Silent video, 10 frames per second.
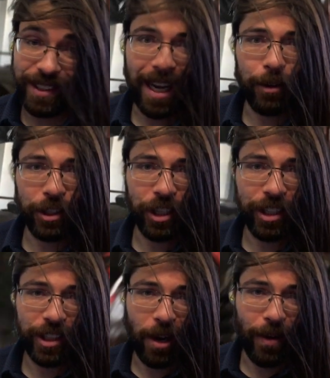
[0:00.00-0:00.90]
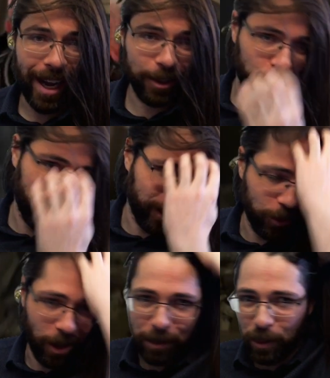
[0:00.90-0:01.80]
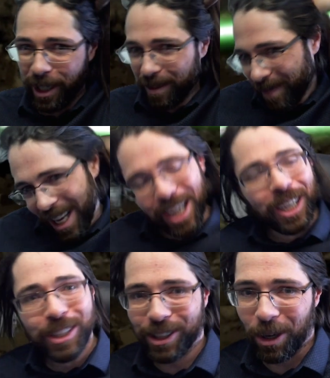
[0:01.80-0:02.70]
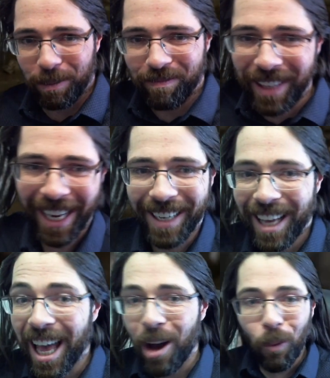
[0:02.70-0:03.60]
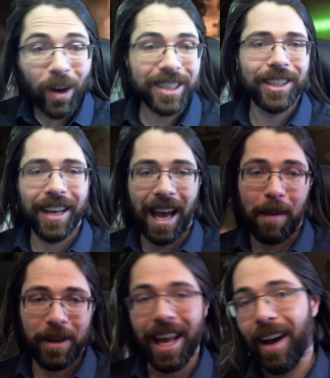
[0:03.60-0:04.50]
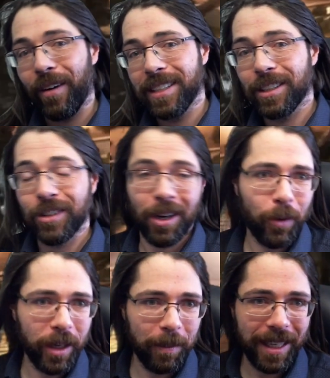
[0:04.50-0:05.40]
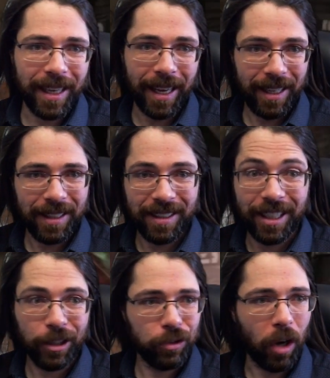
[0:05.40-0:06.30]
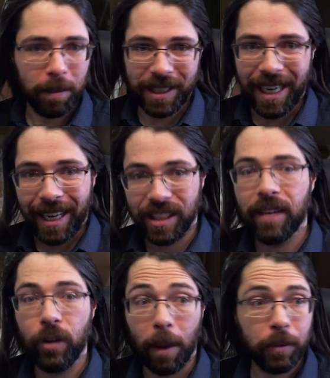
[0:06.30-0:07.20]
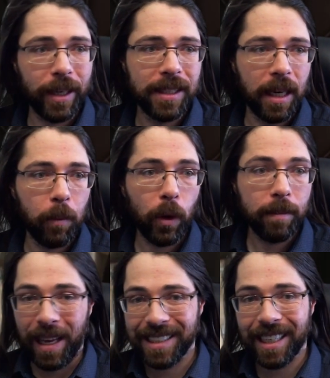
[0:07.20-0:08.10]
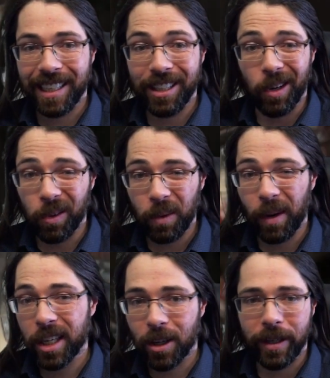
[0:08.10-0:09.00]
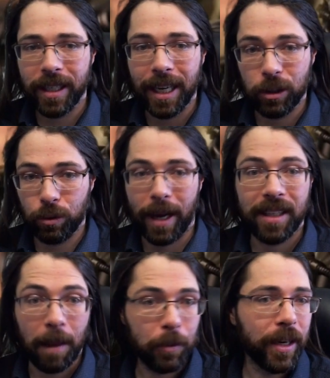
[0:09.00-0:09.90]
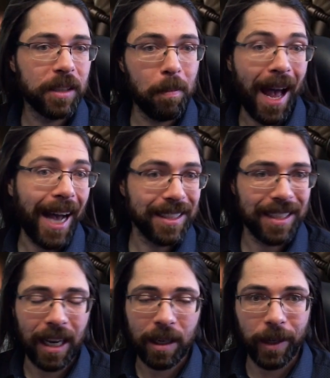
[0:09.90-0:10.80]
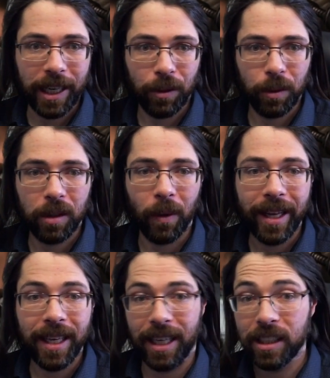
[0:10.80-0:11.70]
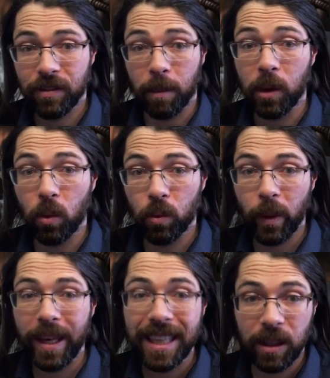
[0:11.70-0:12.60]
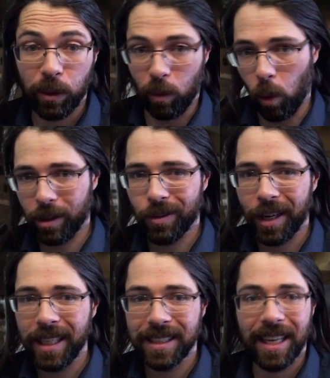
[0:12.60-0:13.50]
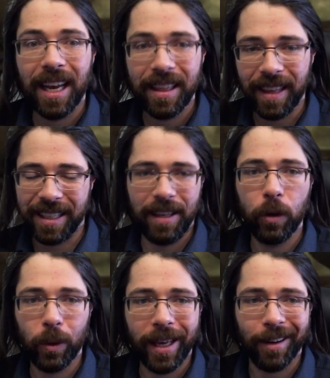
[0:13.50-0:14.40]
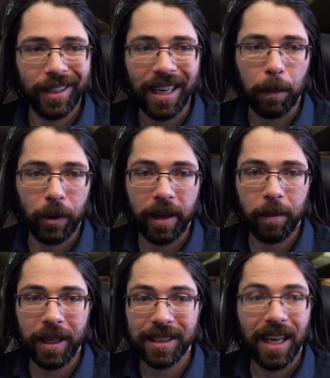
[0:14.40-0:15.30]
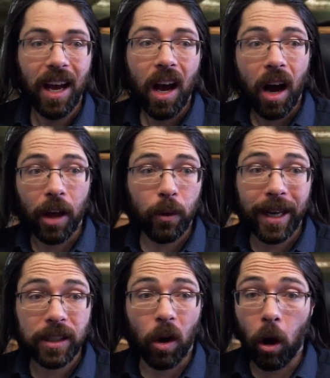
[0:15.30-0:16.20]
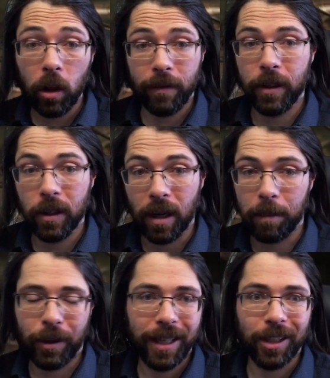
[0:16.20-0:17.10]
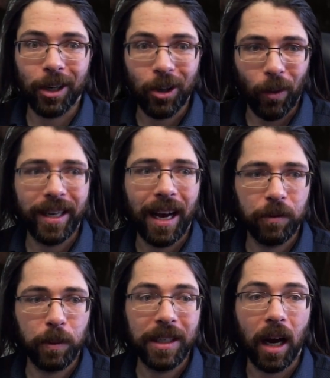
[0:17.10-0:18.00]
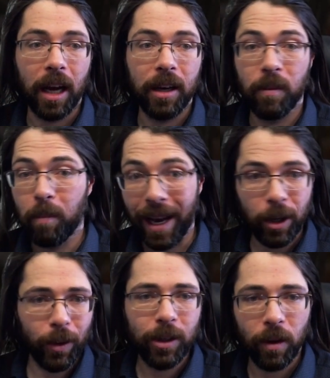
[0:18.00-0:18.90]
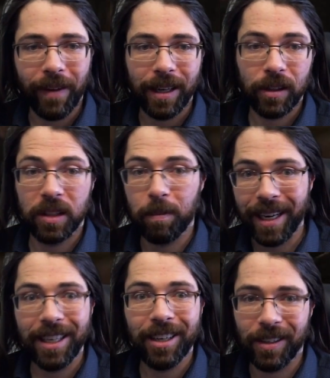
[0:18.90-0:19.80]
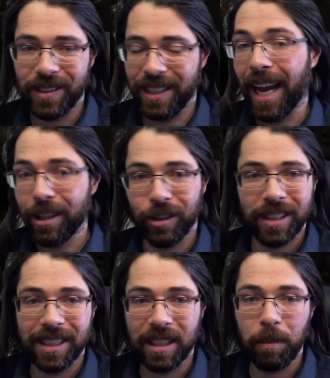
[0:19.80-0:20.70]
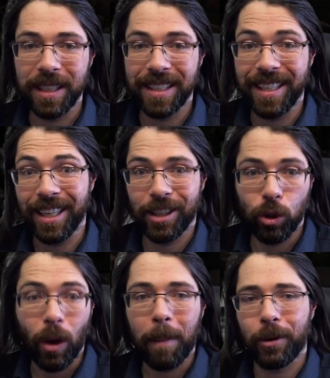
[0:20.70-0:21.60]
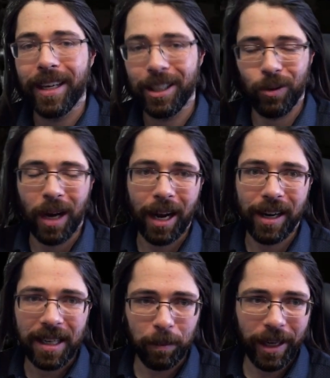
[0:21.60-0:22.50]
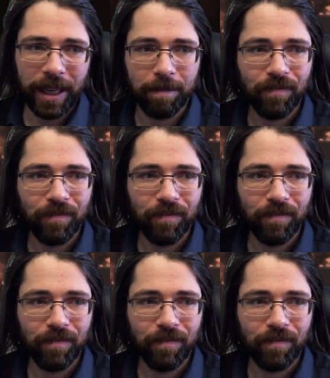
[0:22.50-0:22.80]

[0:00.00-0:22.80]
is how they're changing how actual gear drops work. So yeah, what's going to happen now is there's not going to be getting gear drops that actually give you upgrades anymore. Basically, the only way you're going to get direct upgrades past item rating 320 is from the weekly reward crates that give you a guaranteed upgrade piece. Otherwise, all of your upgrades are going to have to be done by going to a vendor, spending currency and your existing piece of gear to upgrade it to a higher item rating.